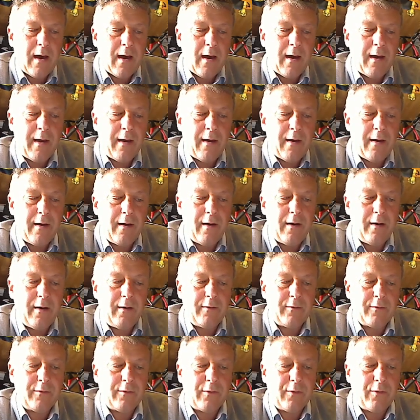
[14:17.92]
I
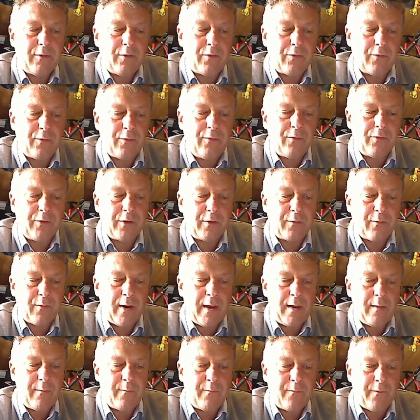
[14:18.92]
heard through the
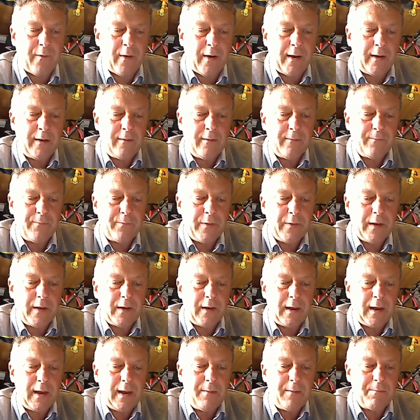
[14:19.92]
grapevine that
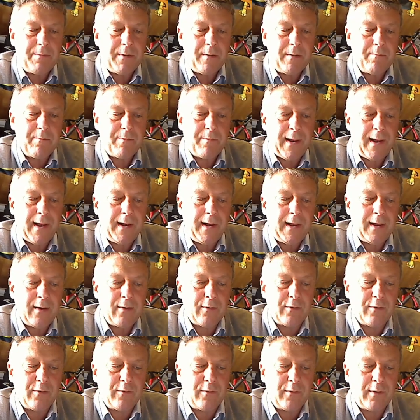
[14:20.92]
he'd been planning
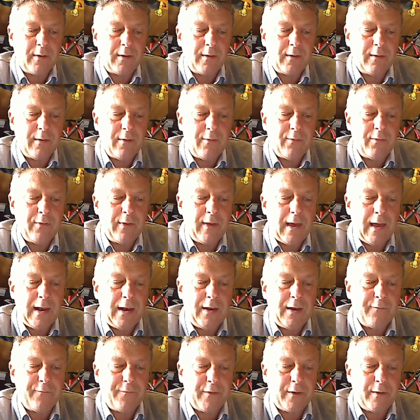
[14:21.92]
on doing The
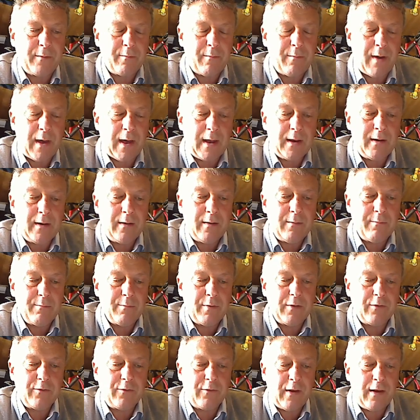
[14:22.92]
Elephant Man,
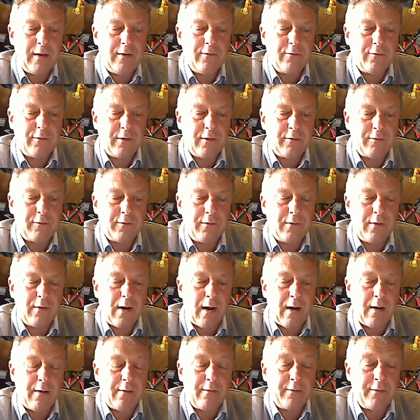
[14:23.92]
but changed it to
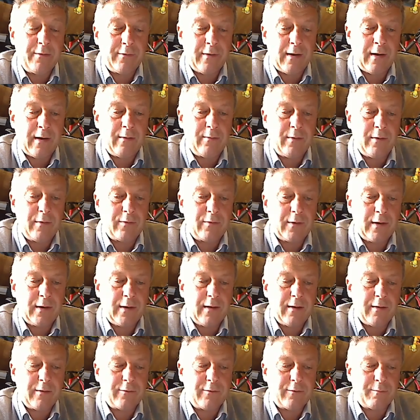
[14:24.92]
Our Town at the
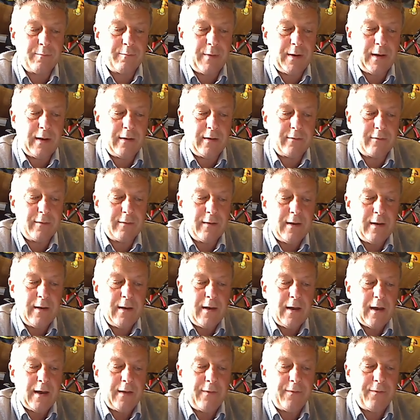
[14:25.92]
last minute,
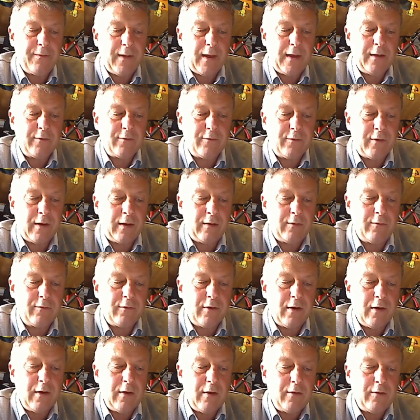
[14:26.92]
and that
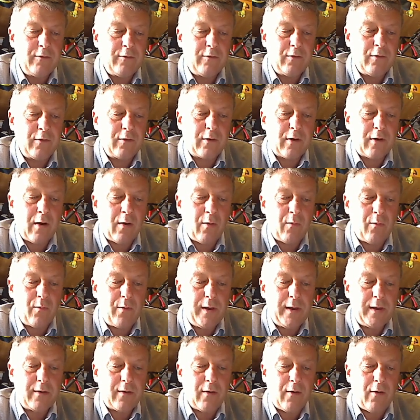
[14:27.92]
change took a
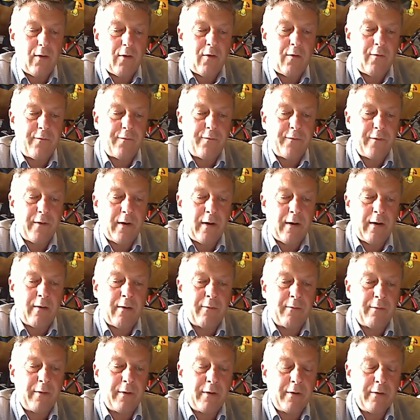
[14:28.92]
week off
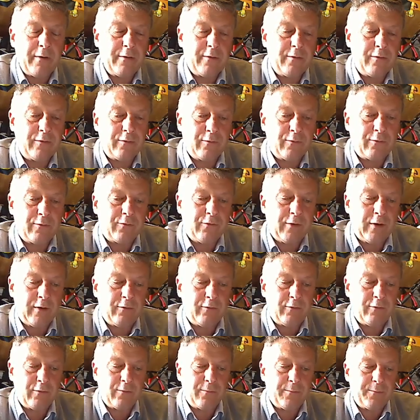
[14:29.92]
our rehearsal
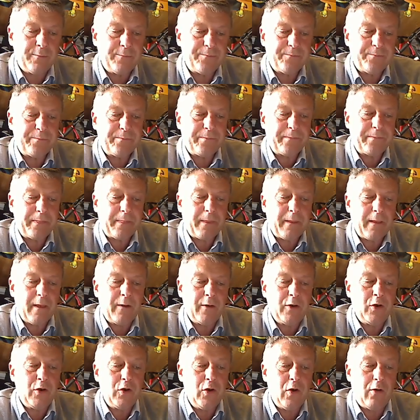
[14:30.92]
schedule
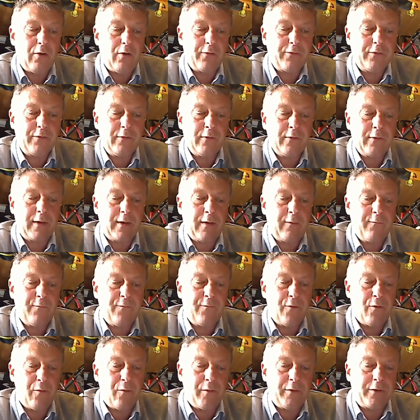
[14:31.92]
not looking
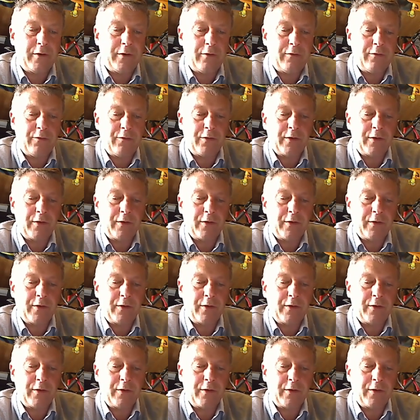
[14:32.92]
forward to